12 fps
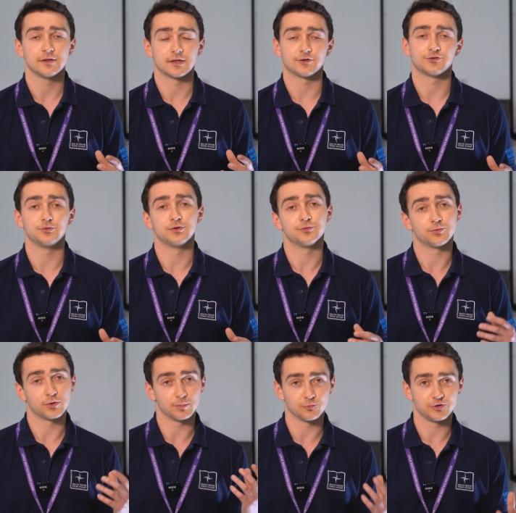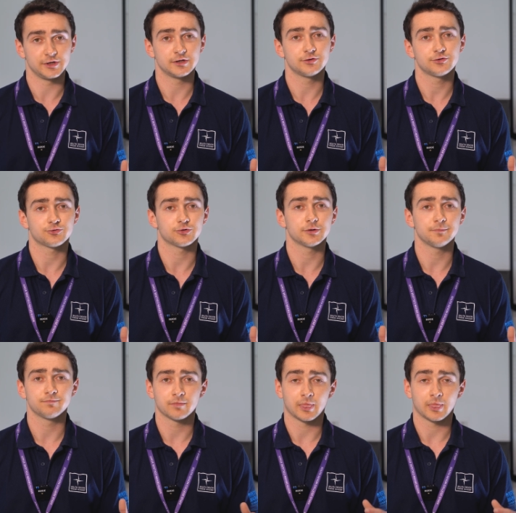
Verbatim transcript: that's suited for the marine industry,